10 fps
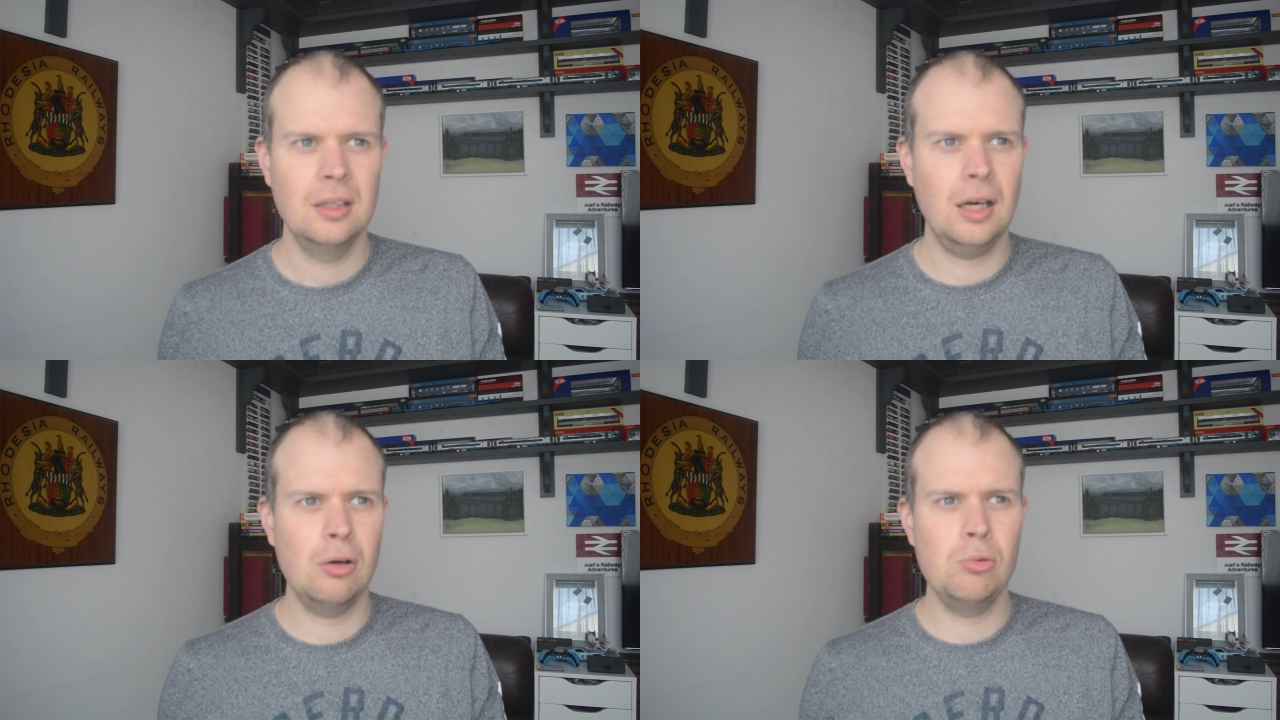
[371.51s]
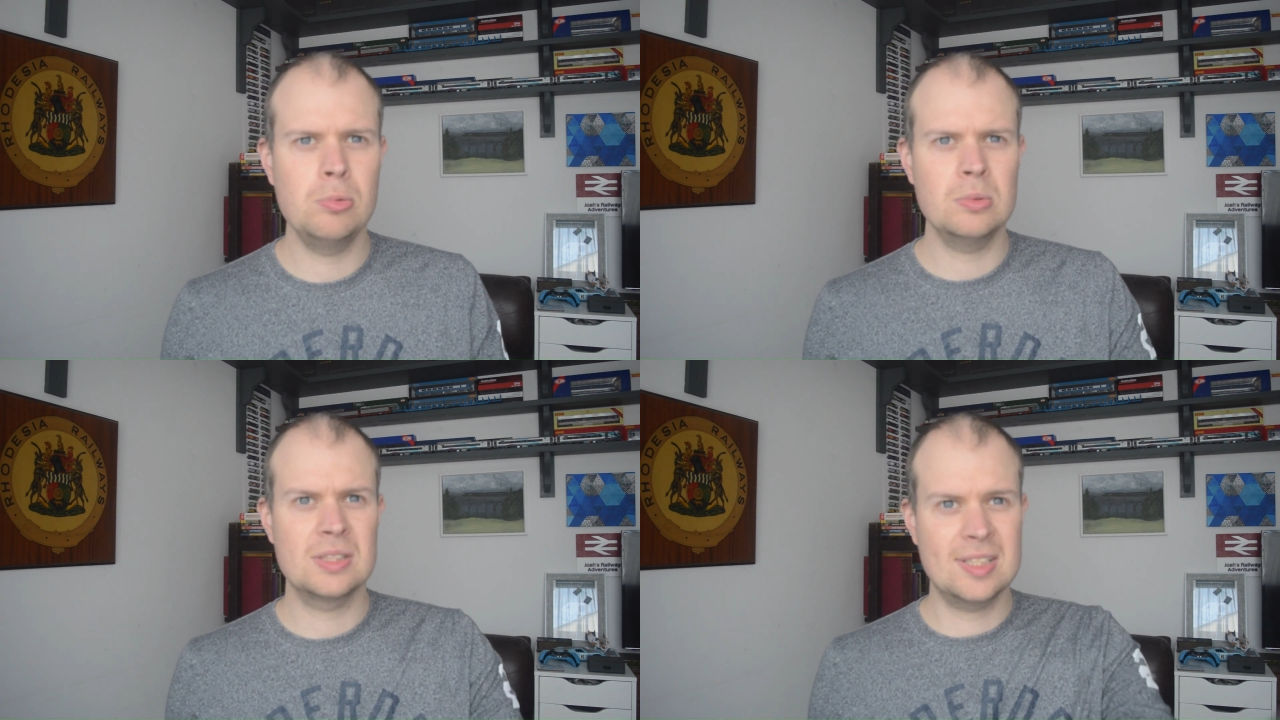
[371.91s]

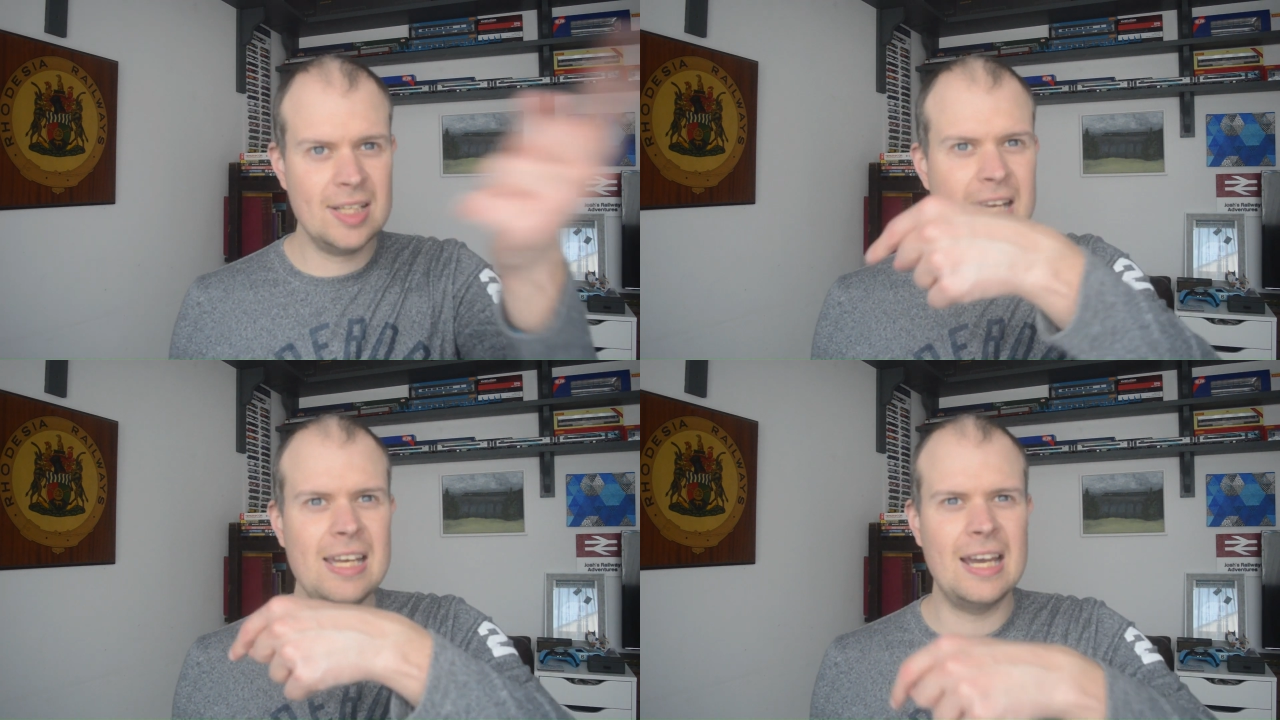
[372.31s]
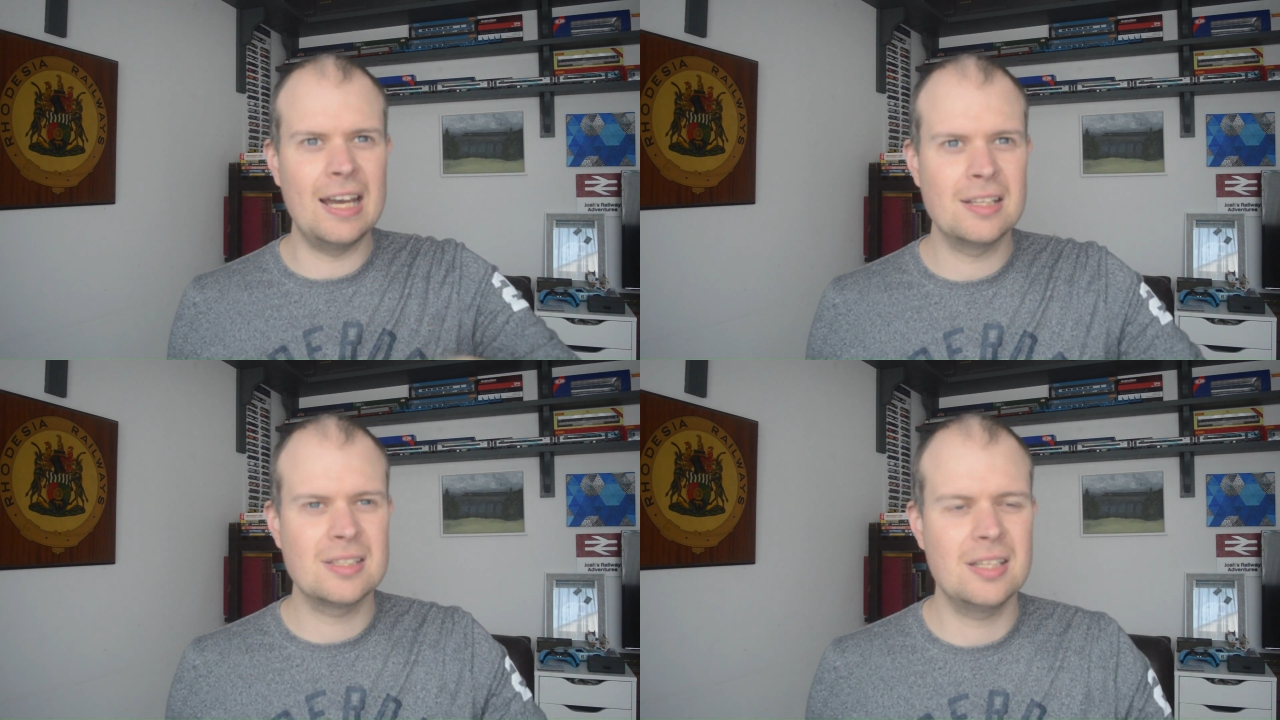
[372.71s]
I'll see
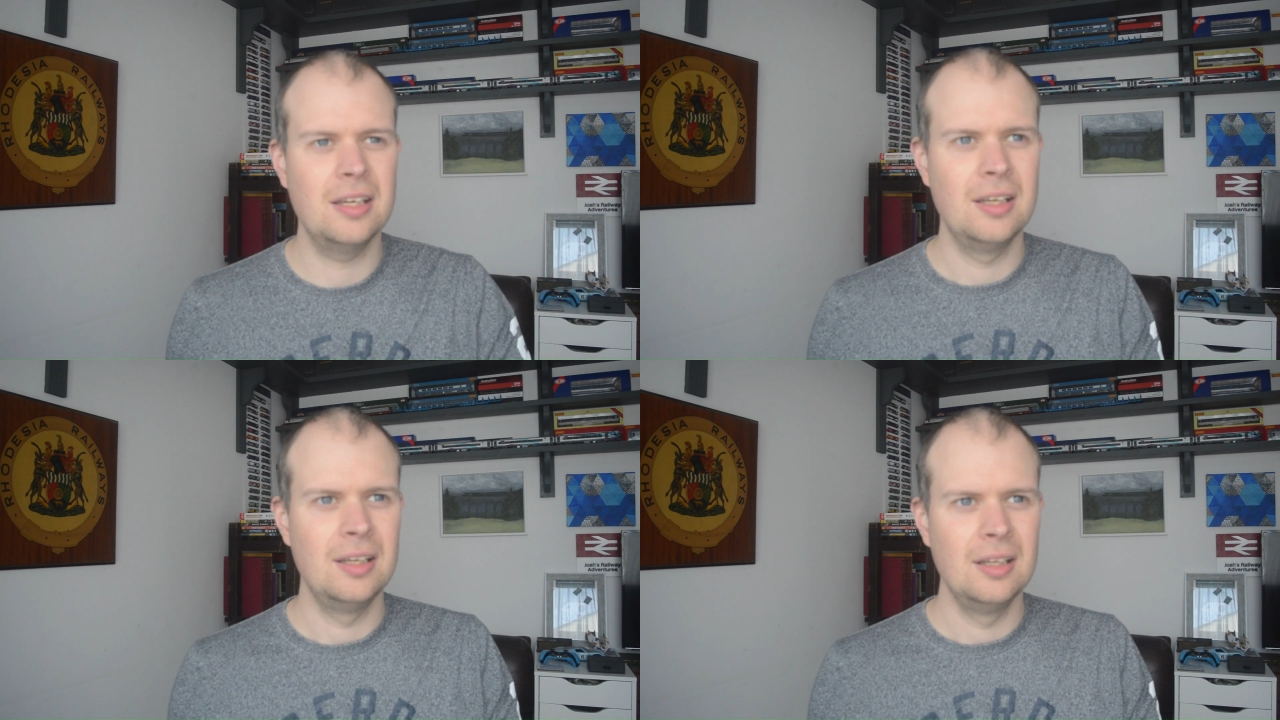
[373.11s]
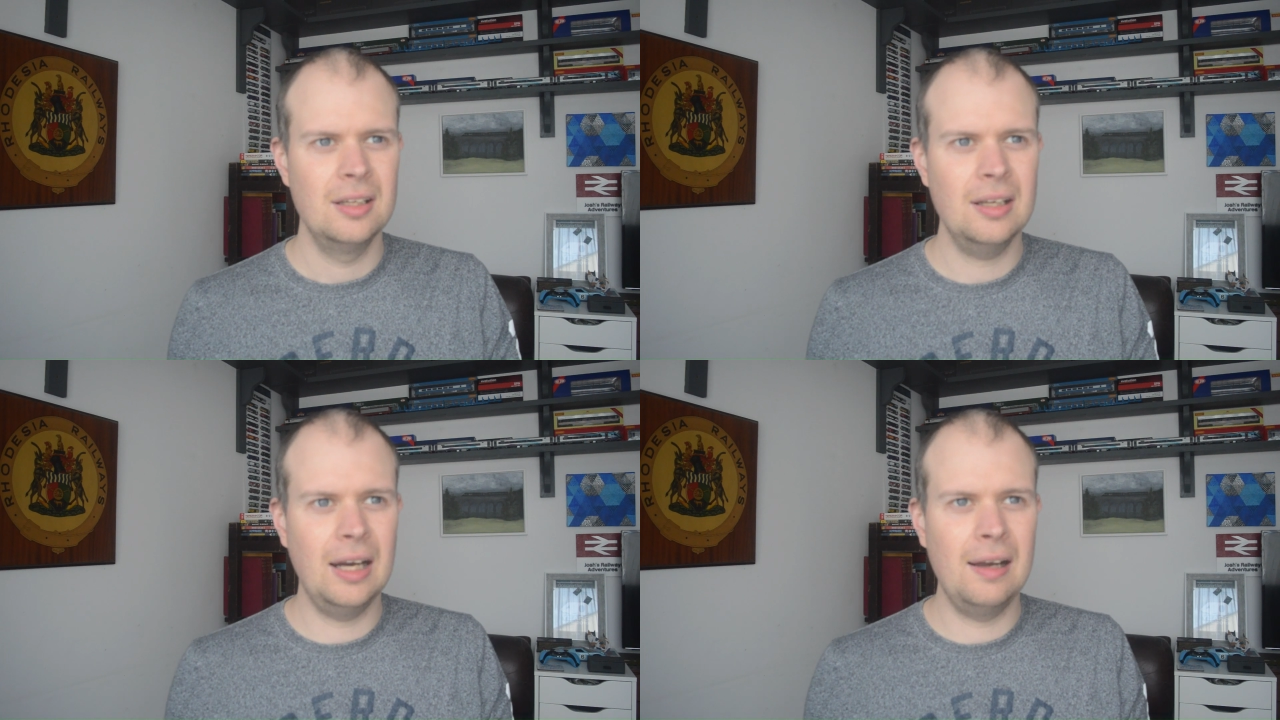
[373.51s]
it,
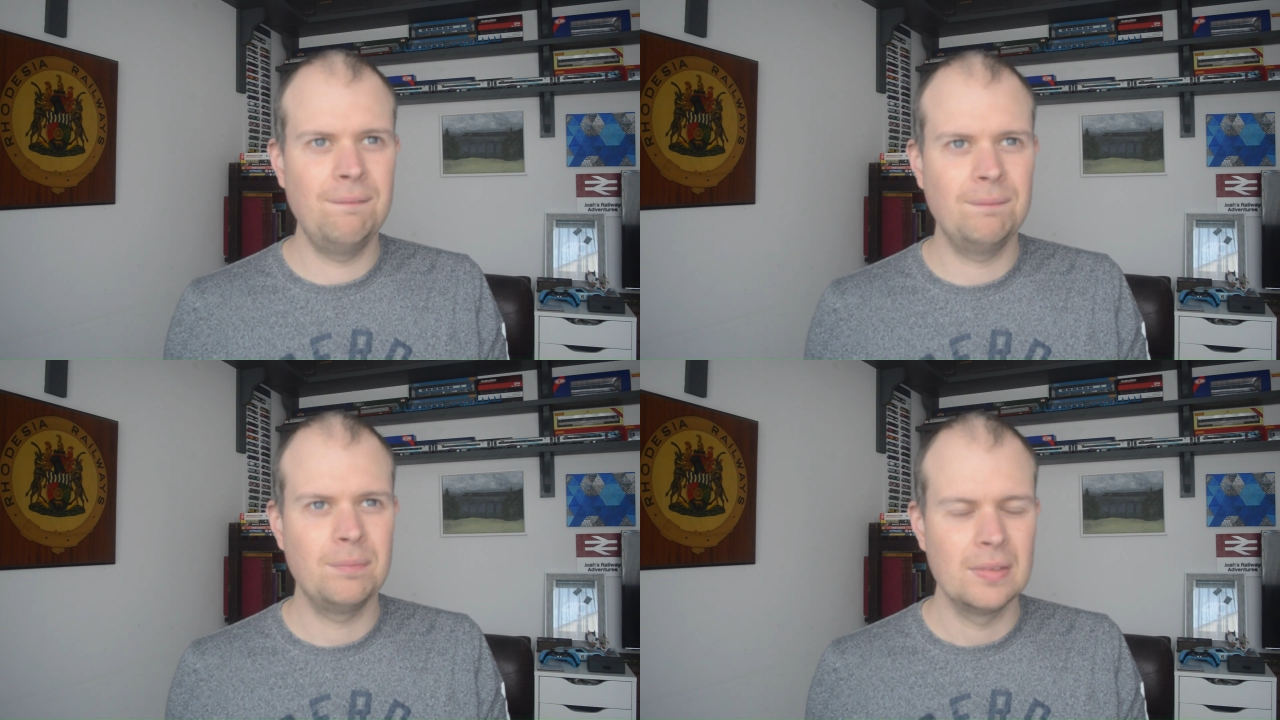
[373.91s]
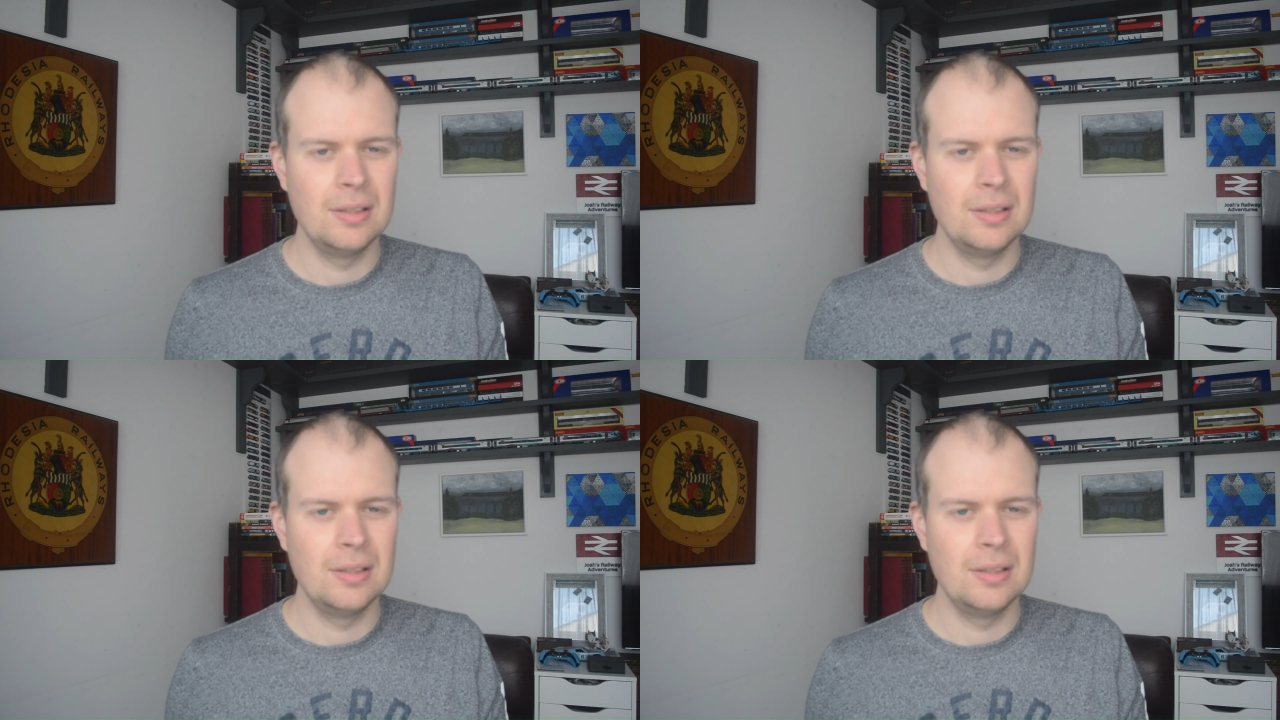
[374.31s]
and